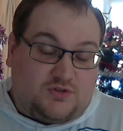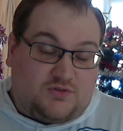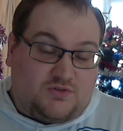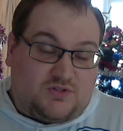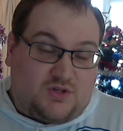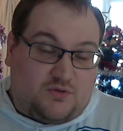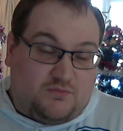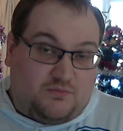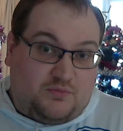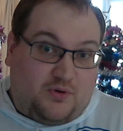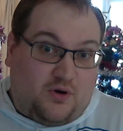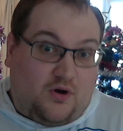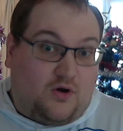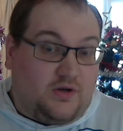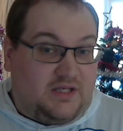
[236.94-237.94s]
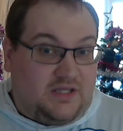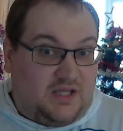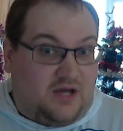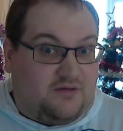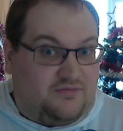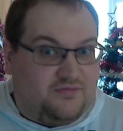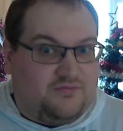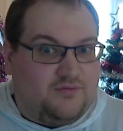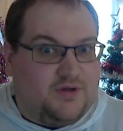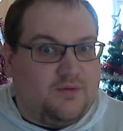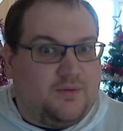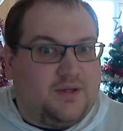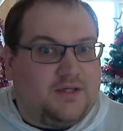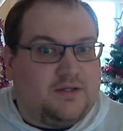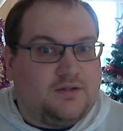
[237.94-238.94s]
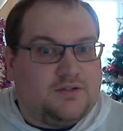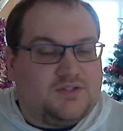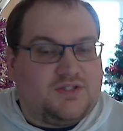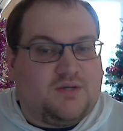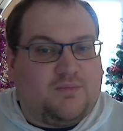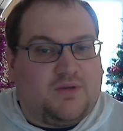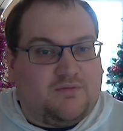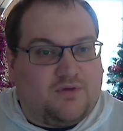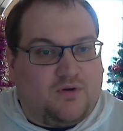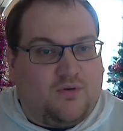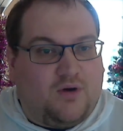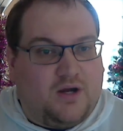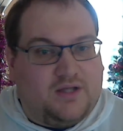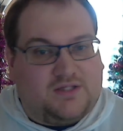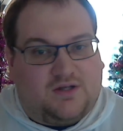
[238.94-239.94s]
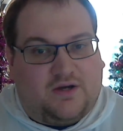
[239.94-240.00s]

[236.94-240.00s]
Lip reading: don't put on enough rear wing somewhere that requires high